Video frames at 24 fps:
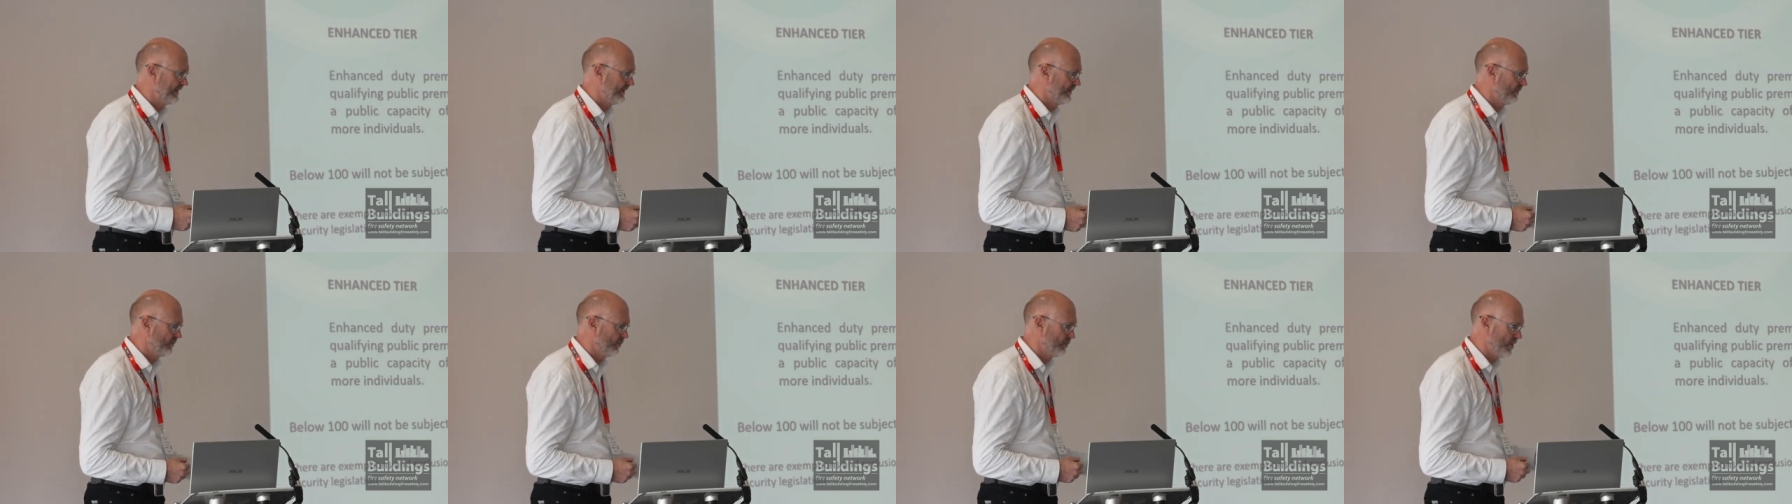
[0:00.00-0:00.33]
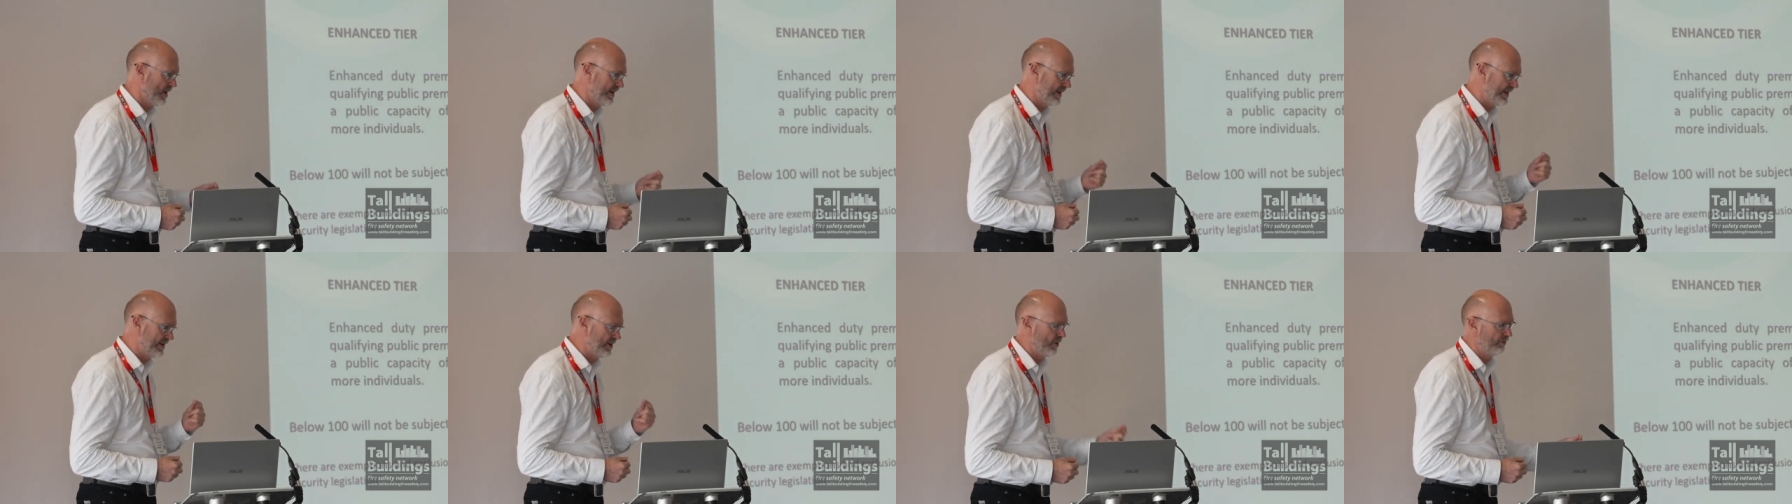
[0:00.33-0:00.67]

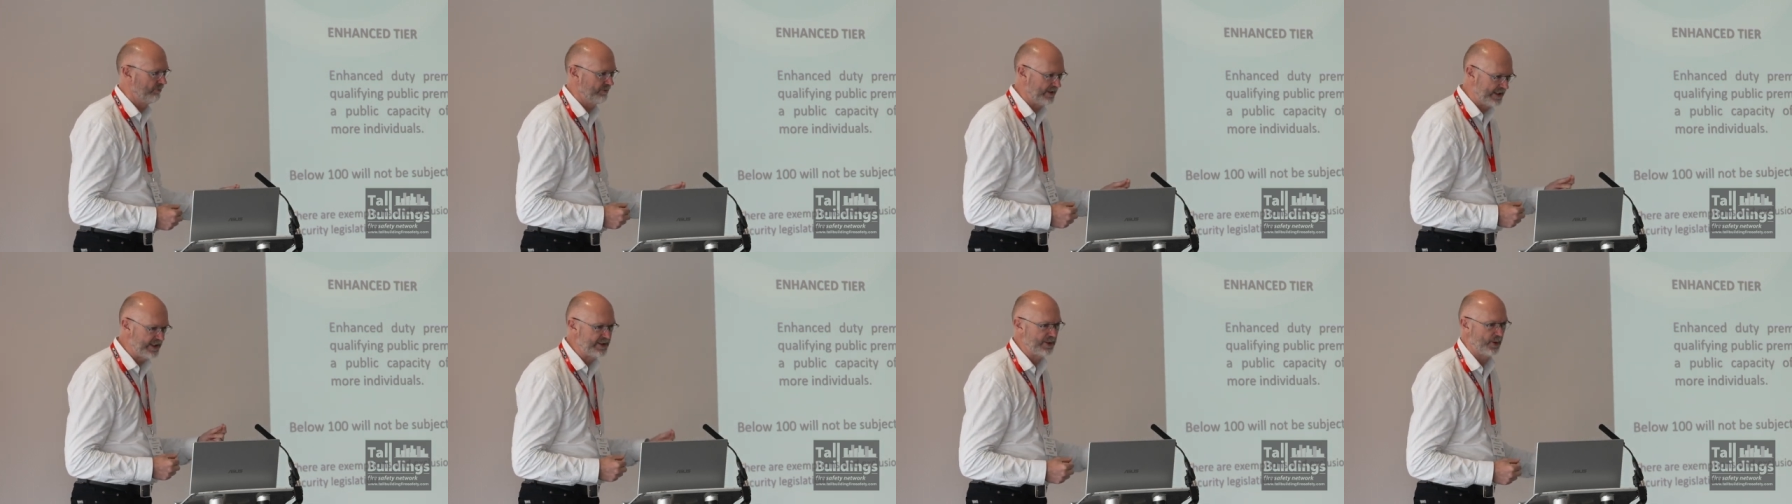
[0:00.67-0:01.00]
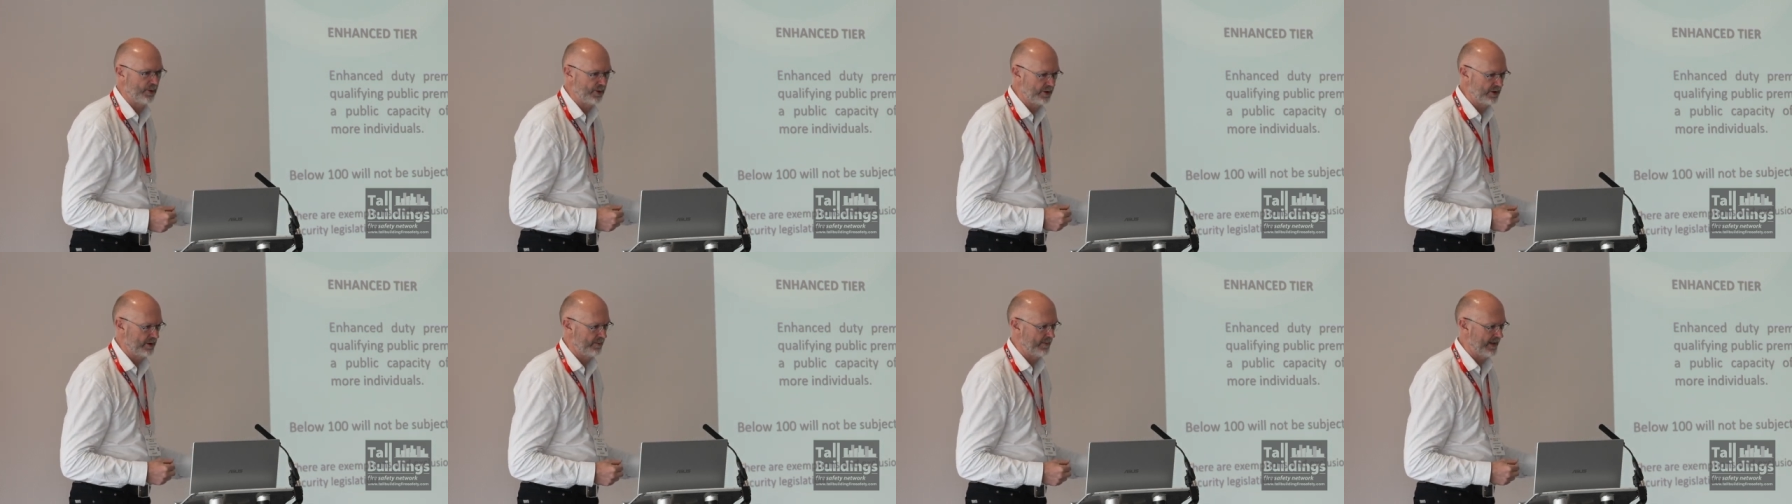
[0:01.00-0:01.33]
what they're not really
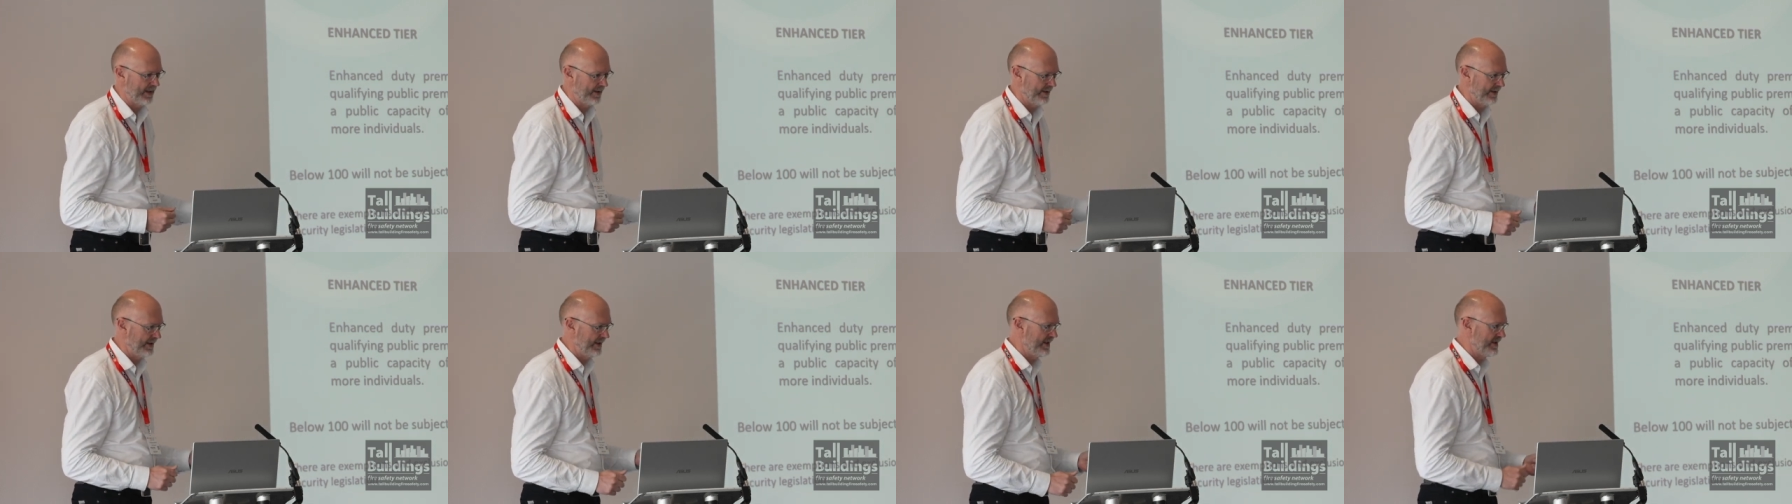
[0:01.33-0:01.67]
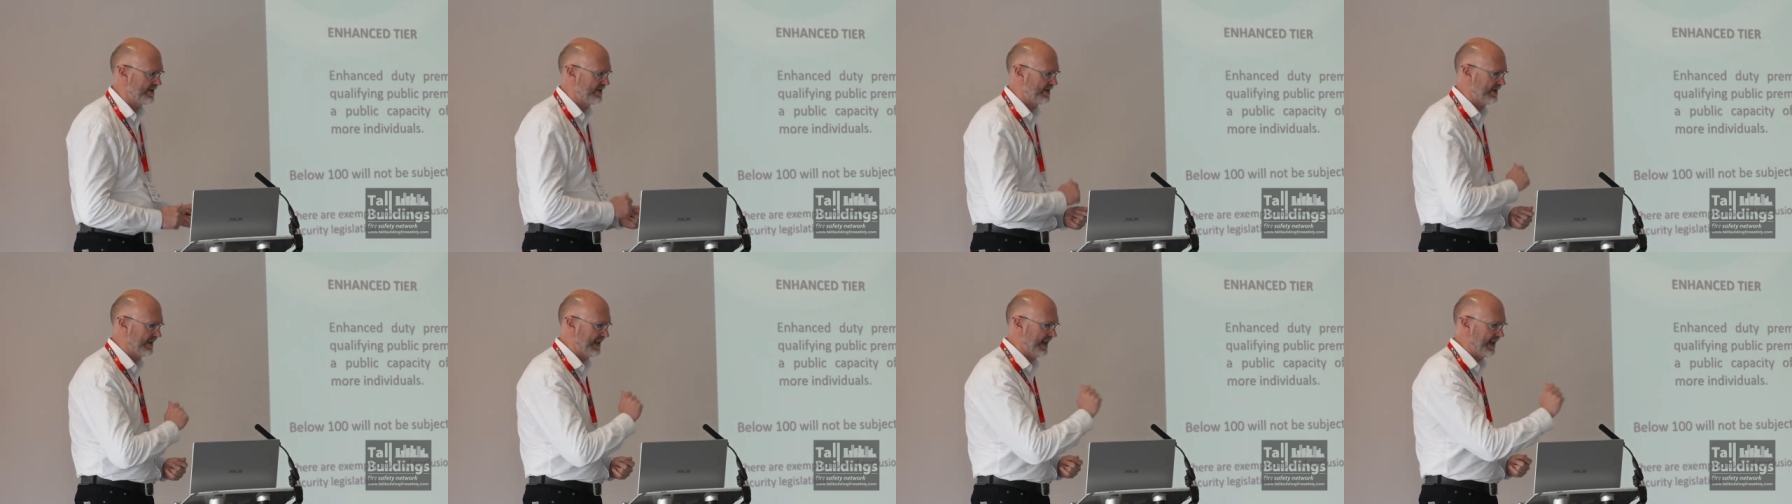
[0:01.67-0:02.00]
talking about
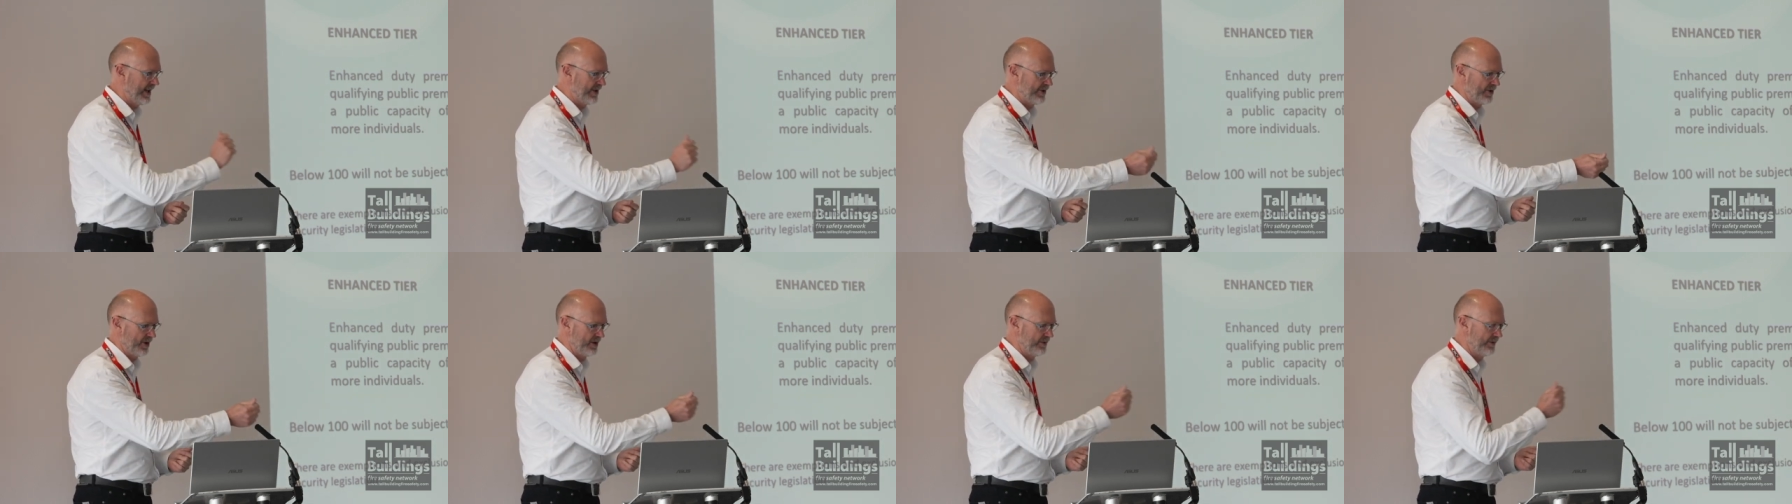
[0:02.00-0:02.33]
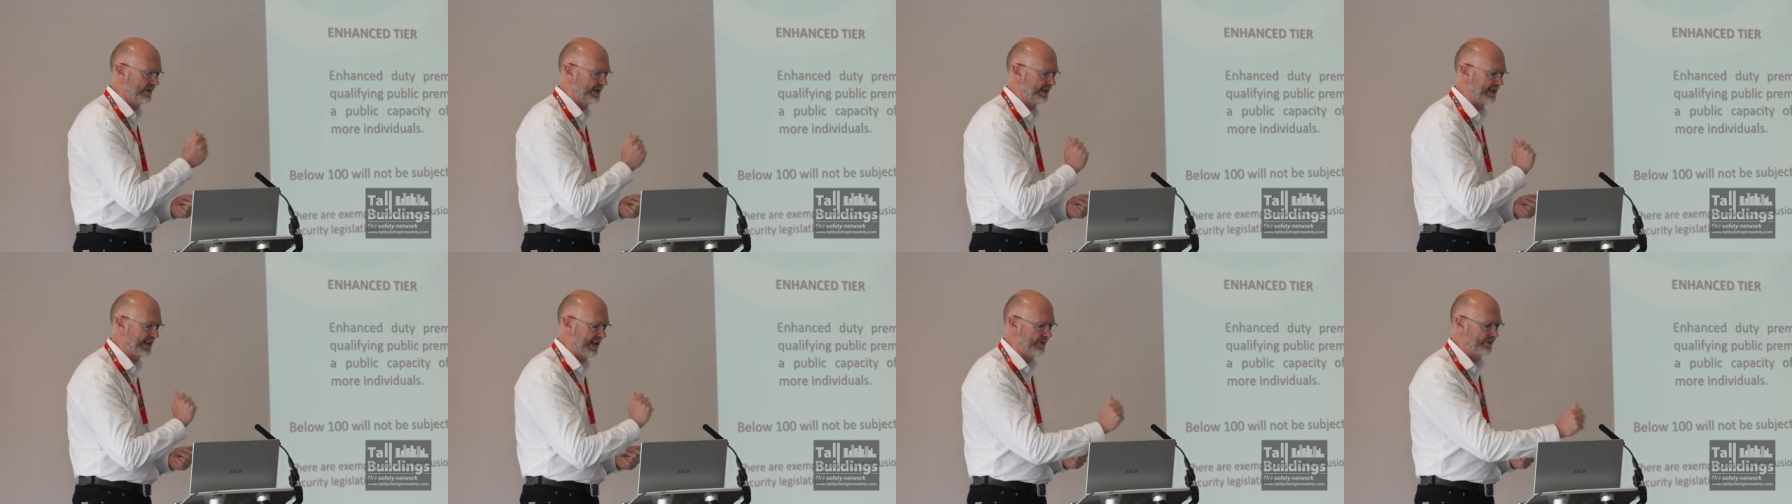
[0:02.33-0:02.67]
is cash over
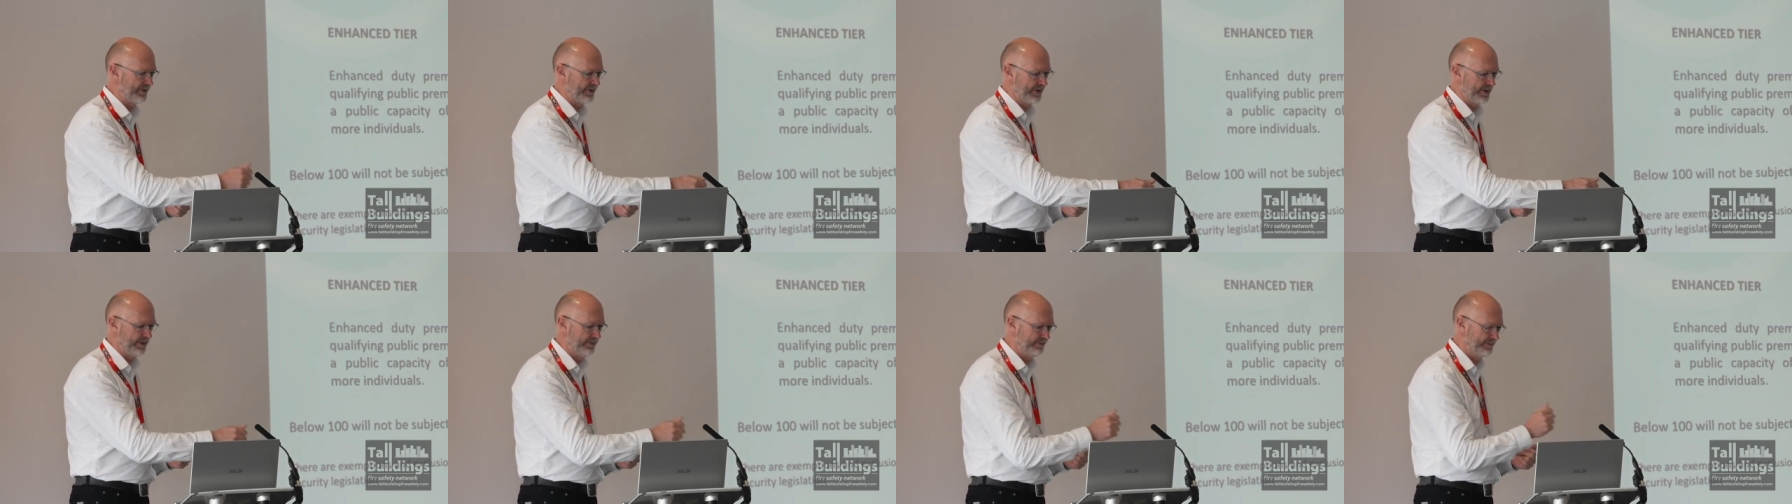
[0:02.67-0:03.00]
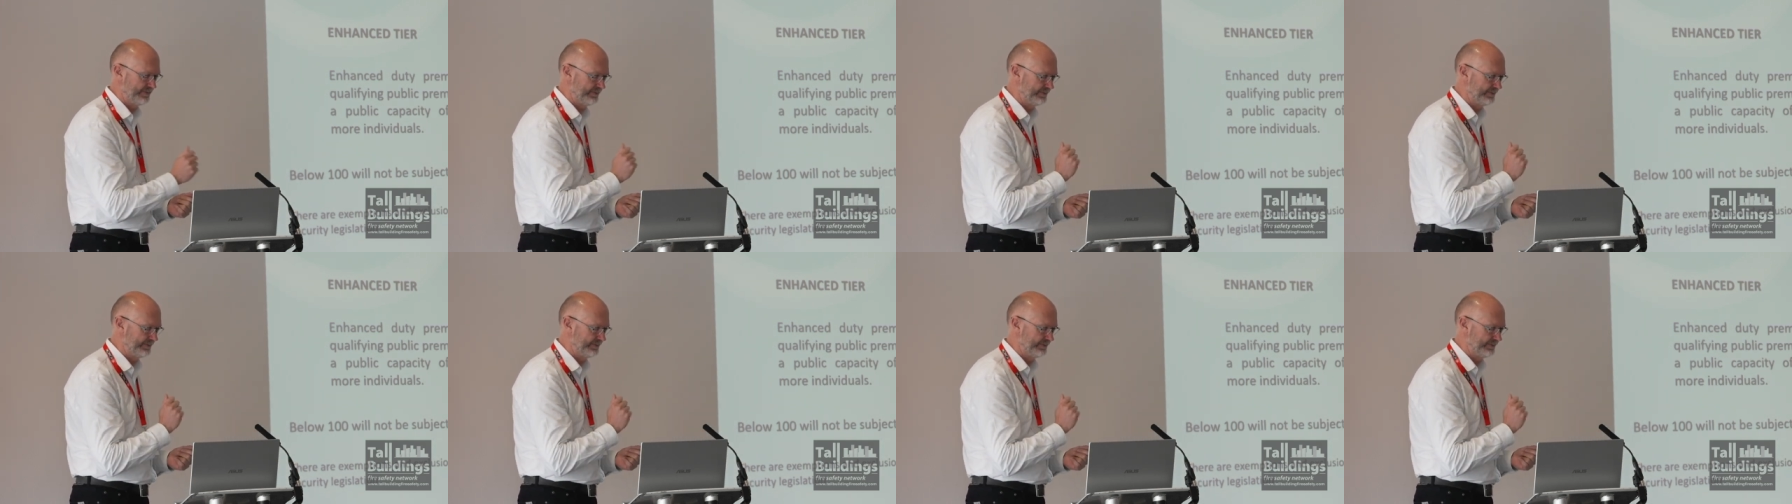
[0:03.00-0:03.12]
the counter.